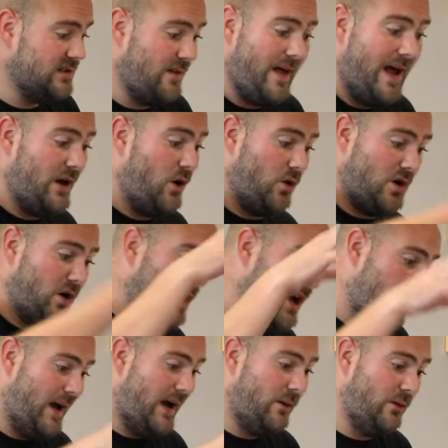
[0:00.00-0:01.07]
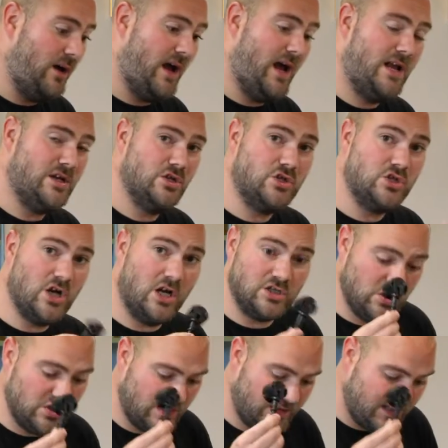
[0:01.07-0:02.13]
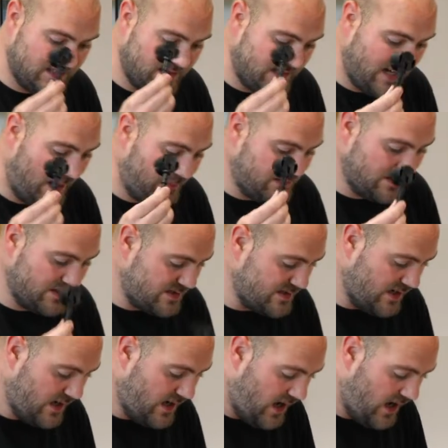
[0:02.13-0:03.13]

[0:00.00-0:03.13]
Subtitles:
So that lot can come out and you're just using these adapters.